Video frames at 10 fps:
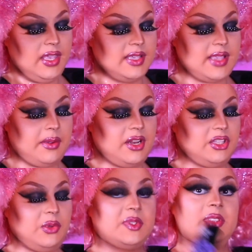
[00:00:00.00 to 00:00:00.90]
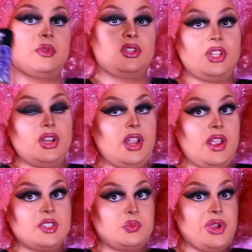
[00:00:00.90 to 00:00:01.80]
is I'm gonna use some glitter
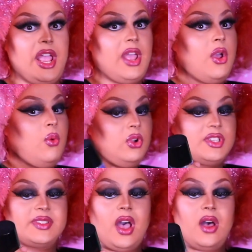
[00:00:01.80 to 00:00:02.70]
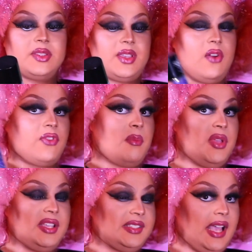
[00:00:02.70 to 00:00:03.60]
hairspray, which is also from
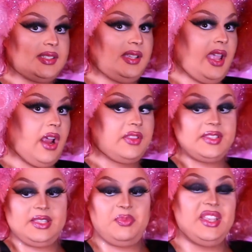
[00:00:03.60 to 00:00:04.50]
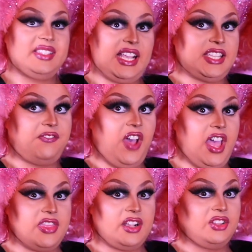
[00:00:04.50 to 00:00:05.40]
Big Sexy Hair. This is Big Sexy
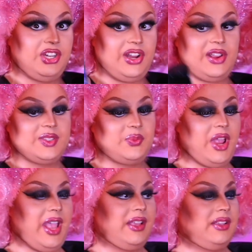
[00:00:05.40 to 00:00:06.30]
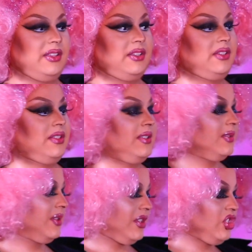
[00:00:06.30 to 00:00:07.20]
Fun, glitter hairspray. I'm
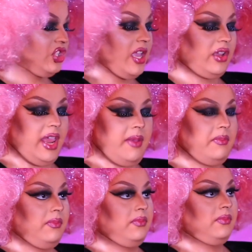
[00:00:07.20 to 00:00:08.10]
gonna shake it up.